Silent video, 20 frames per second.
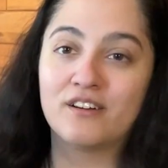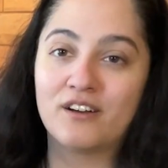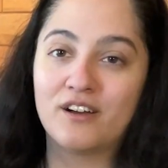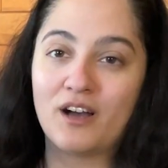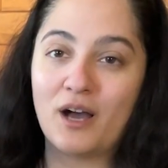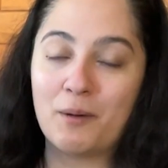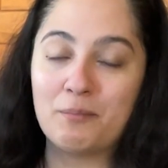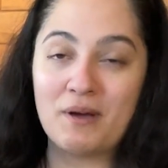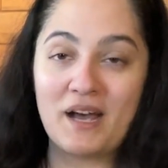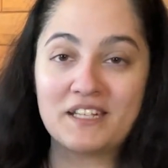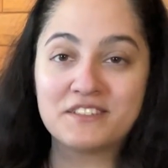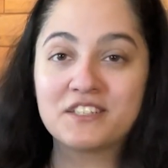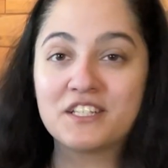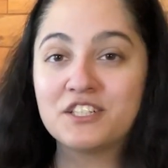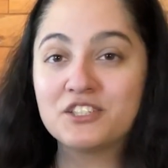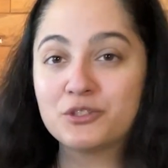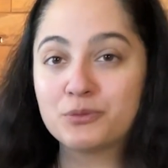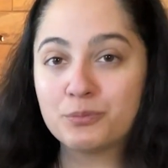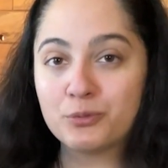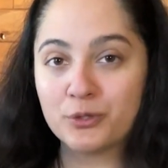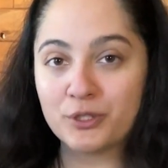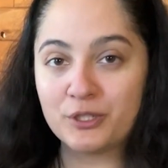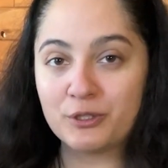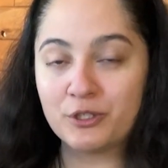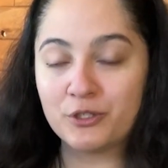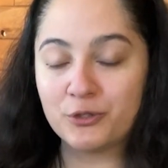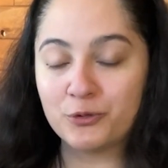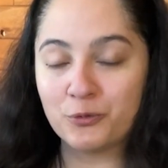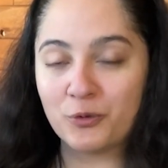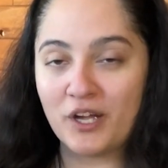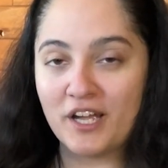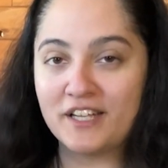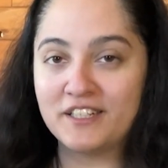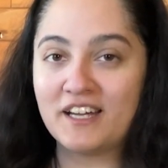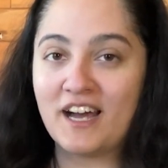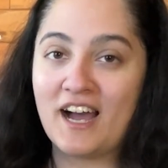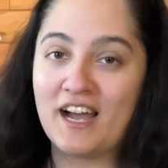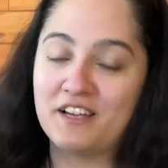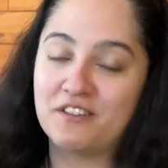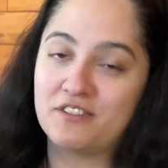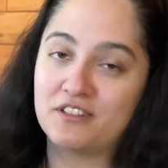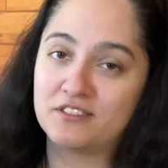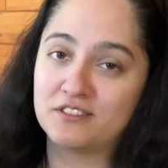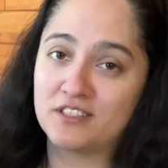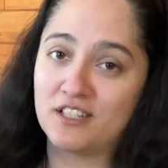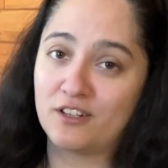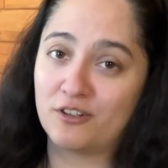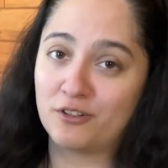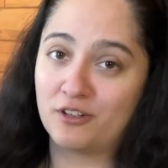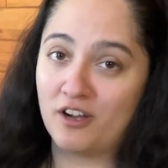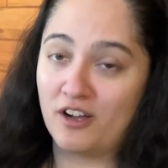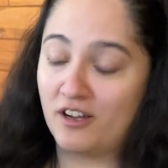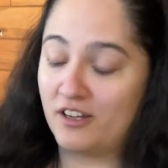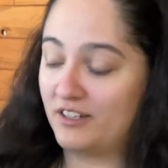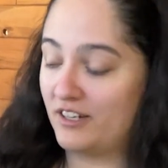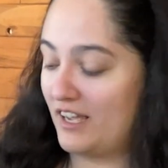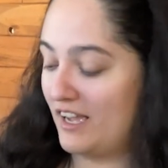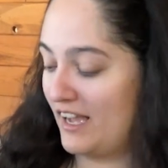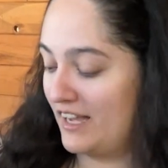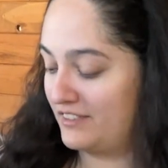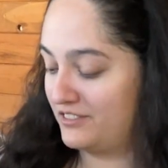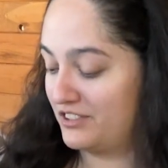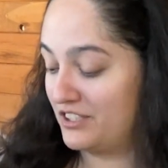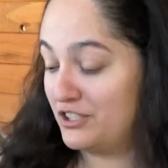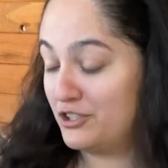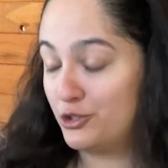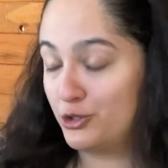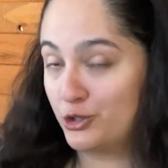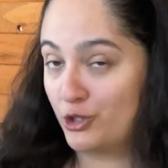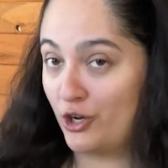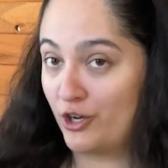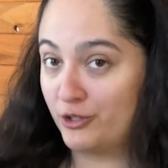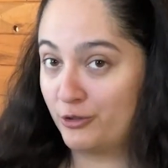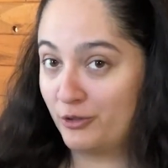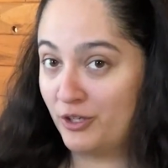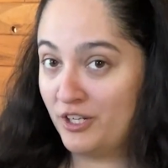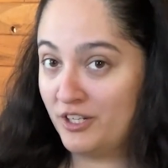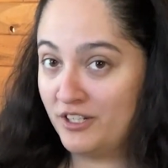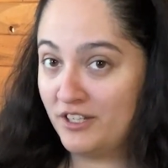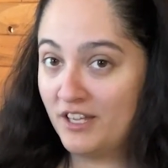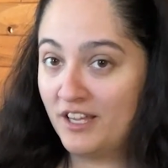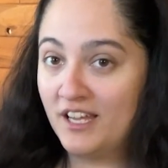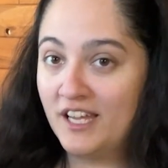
A basket is a pretty good way to hide things that are not as in genre,